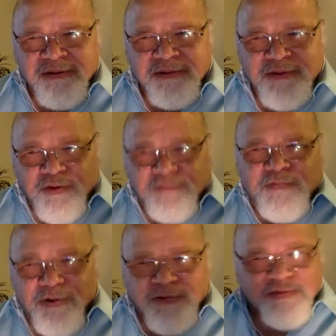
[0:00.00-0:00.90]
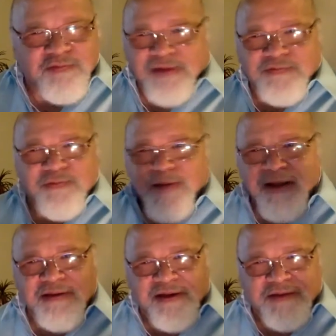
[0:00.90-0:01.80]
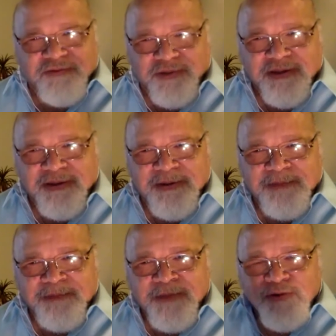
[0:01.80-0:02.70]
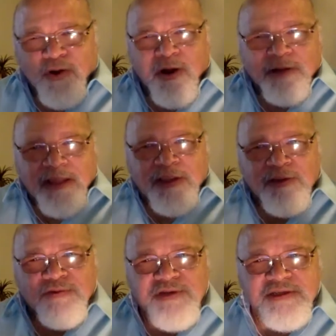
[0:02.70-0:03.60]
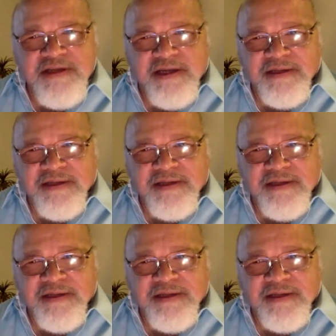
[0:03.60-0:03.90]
your force as well as around the country, talk like you just did,